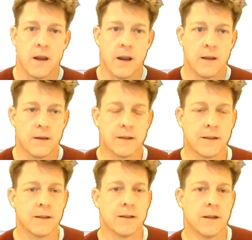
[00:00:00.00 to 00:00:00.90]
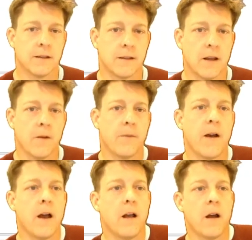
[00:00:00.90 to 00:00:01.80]
And this is the Excel
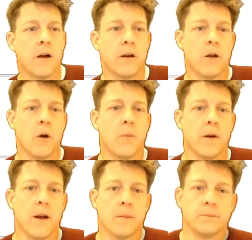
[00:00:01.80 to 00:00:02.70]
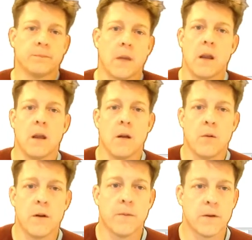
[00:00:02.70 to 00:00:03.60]
file I'm going to open up. And
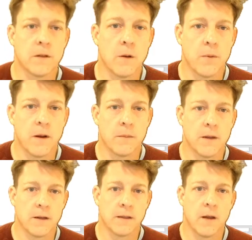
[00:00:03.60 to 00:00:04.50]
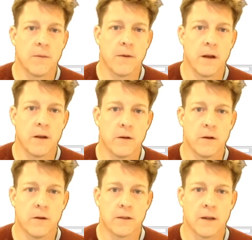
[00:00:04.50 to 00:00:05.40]
when you first open up the Excel file, you'll
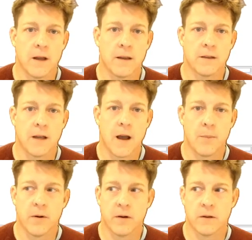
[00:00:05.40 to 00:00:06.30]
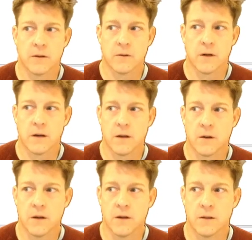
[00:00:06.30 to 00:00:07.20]
notice on the top part of the screen, I'm
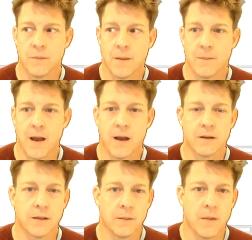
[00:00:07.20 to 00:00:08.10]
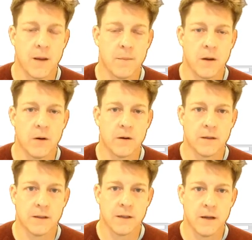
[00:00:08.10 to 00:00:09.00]
going to use my mouse, and it might be hard
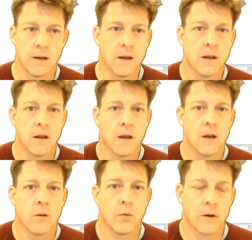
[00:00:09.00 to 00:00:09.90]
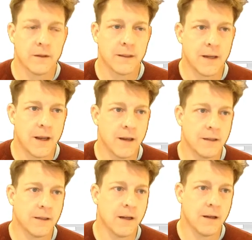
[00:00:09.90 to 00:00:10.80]
to see, where it
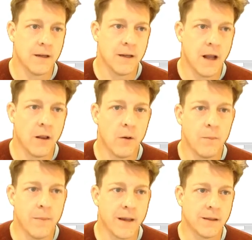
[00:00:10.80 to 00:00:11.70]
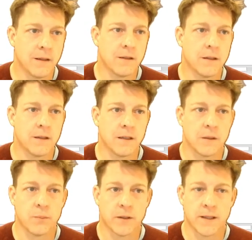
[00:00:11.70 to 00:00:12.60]
says in a yellow message, it
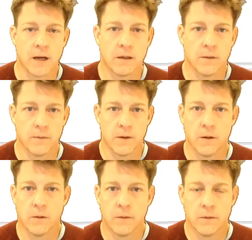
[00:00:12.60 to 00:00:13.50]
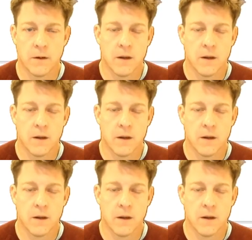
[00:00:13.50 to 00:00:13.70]
says Protected View.